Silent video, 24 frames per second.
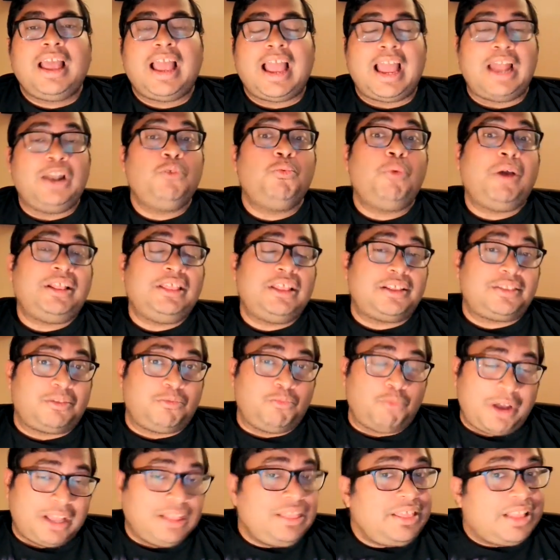And when the
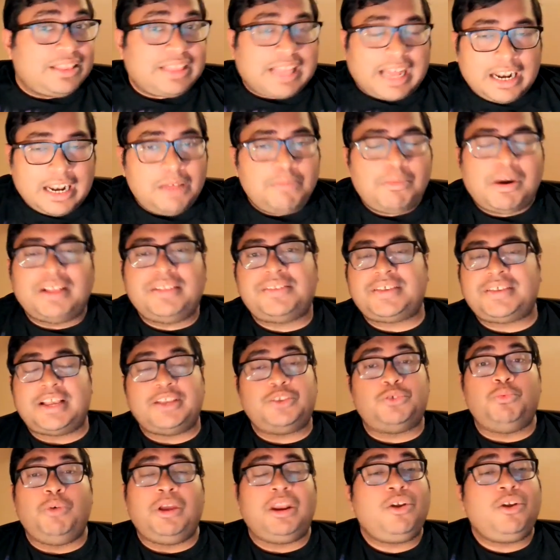Taliban
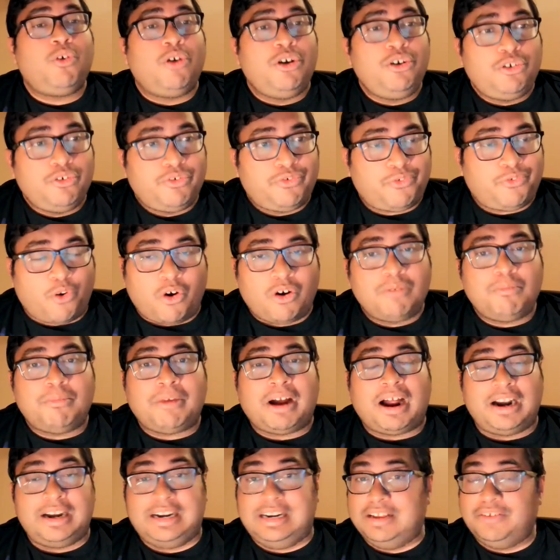says we're going to form
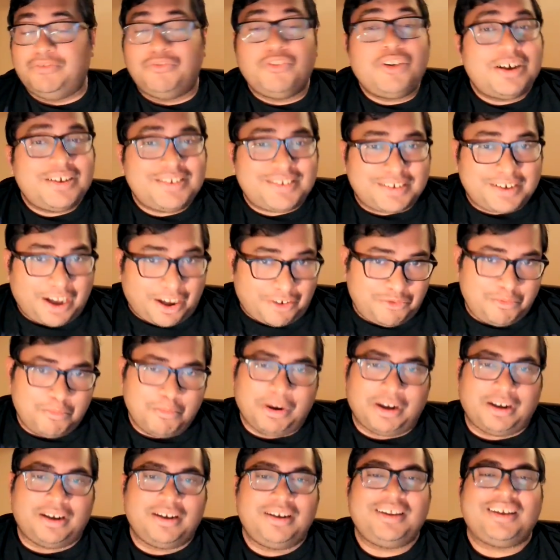a diverse
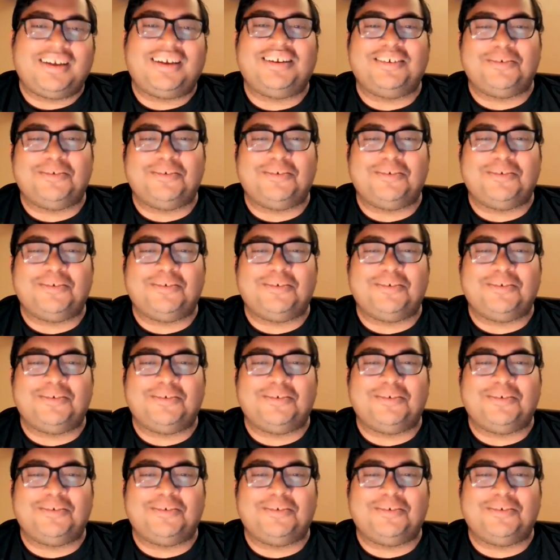government,